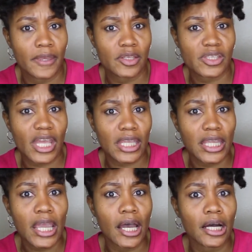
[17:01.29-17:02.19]
She's like,
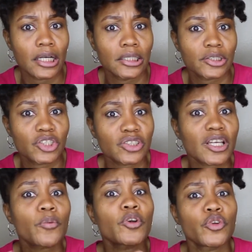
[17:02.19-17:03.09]
yeah. She's
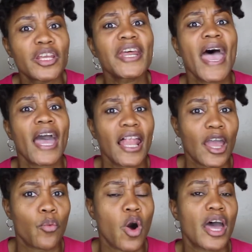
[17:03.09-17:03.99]
like, well, you need to act
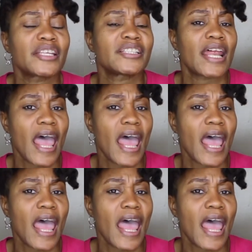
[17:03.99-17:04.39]
like one instead